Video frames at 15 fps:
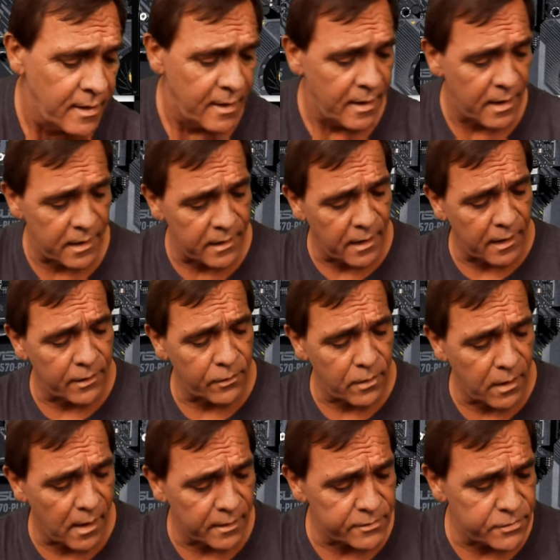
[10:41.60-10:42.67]
and
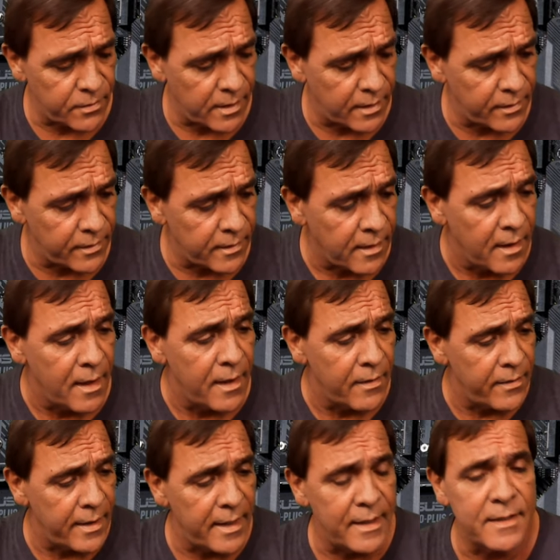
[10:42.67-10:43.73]
AutoClock 200,
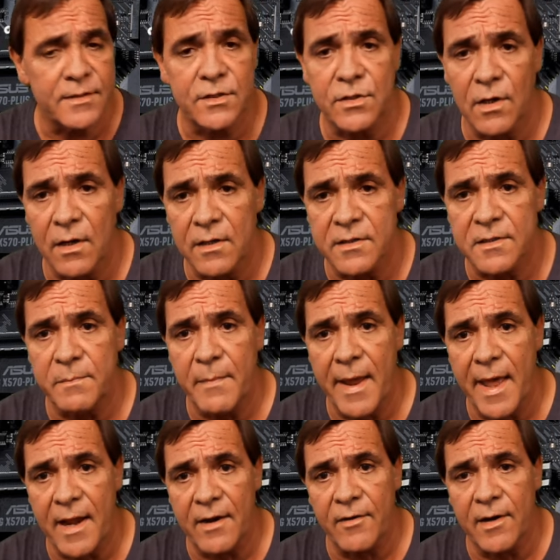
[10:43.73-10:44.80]
then it starts
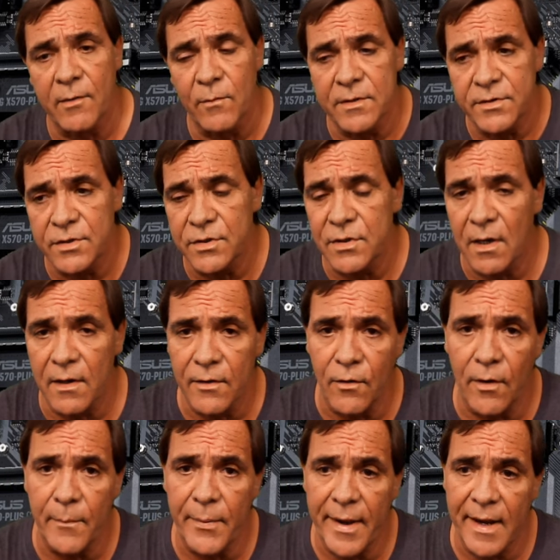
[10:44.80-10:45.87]
mattering once you start
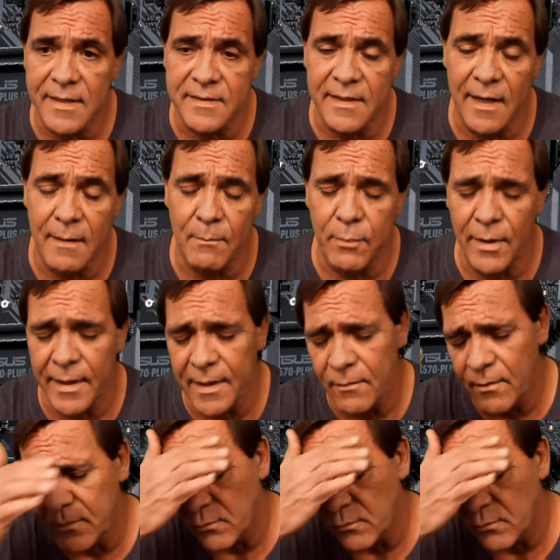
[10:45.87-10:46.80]
going past that and playing with